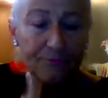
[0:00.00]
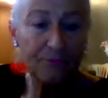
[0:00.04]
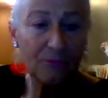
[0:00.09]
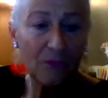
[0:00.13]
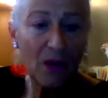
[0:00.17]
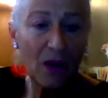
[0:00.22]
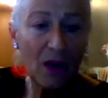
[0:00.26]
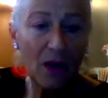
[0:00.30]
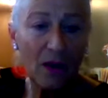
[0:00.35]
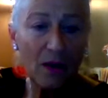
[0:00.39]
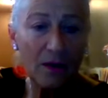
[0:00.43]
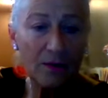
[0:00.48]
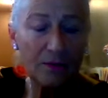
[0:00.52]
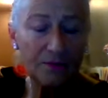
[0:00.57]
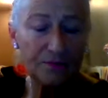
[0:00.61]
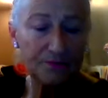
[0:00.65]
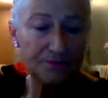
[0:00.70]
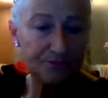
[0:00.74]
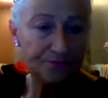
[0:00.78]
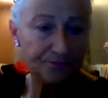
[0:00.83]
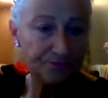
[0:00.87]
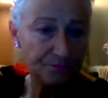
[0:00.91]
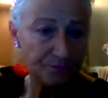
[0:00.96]

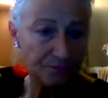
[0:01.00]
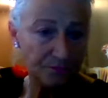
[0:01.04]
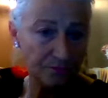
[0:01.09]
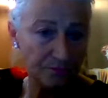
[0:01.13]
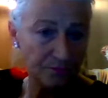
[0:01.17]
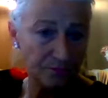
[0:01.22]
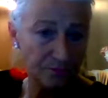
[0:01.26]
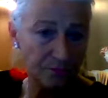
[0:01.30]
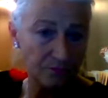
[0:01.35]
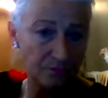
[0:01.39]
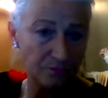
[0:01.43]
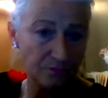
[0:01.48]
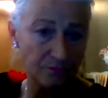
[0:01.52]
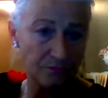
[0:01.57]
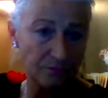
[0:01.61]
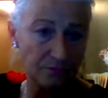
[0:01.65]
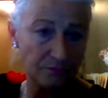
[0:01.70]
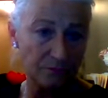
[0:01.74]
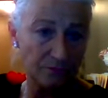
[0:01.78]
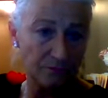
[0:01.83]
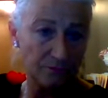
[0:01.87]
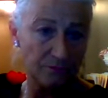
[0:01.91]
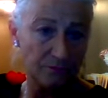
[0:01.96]

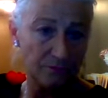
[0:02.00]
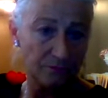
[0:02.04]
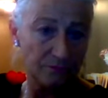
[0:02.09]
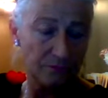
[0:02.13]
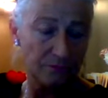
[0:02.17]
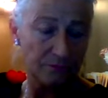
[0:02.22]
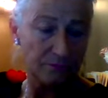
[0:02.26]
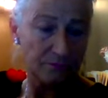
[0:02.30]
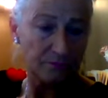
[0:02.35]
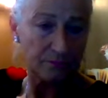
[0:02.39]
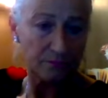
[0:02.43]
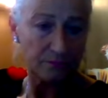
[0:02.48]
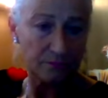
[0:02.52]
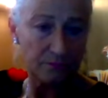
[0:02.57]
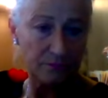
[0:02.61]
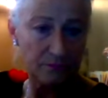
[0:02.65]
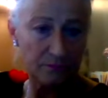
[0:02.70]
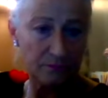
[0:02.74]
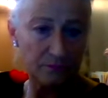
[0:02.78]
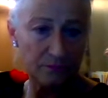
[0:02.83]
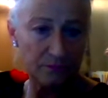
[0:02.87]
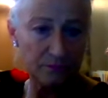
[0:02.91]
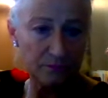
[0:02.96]

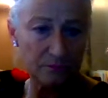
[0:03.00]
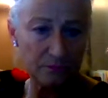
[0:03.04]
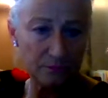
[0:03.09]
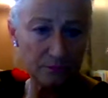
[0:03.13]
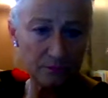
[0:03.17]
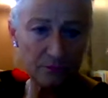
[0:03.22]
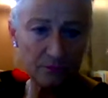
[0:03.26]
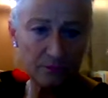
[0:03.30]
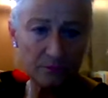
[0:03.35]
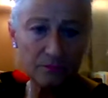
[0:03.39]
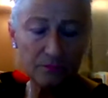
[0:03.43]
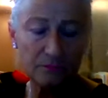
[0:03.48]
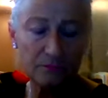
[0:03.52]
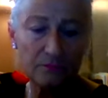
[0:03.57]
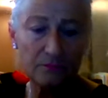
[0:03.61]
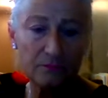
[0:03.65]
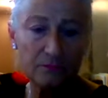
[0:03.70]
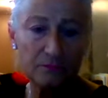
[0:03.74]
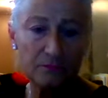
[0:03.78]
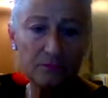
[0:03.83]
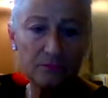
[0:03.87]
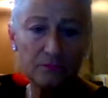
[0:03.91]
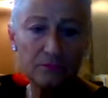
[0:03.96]
The person shown says nothing.